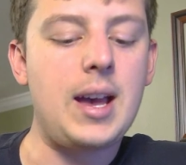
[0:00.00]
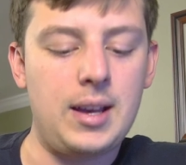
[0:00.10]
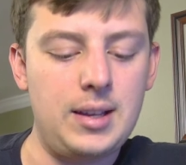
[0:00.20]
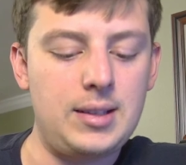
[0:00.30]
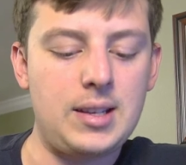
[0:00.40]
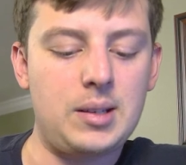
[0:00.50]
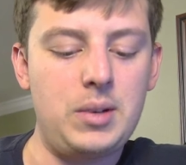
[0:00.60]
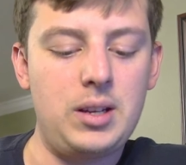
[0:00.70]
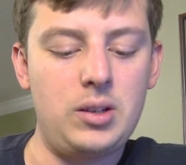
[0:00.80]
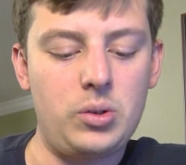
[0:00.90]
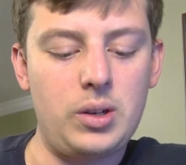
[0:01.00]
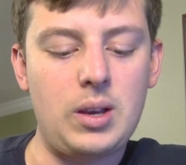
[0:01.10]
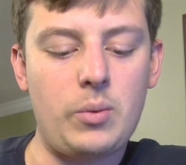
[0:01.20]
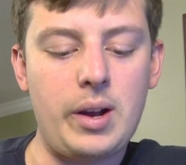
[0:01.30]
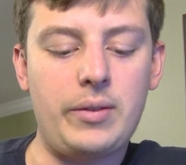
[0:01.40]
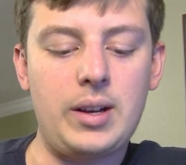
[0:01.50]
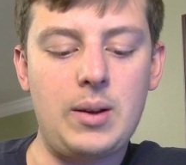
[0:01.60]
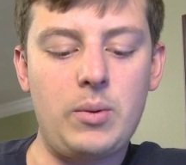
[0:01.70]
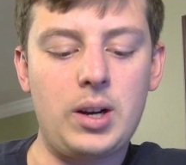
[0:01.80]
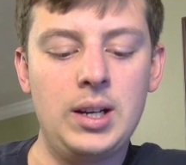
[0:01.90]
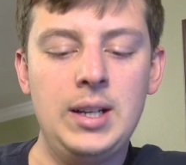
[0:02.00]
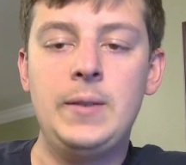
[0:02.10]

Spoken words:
It's asking me to join that Wi-Fi network.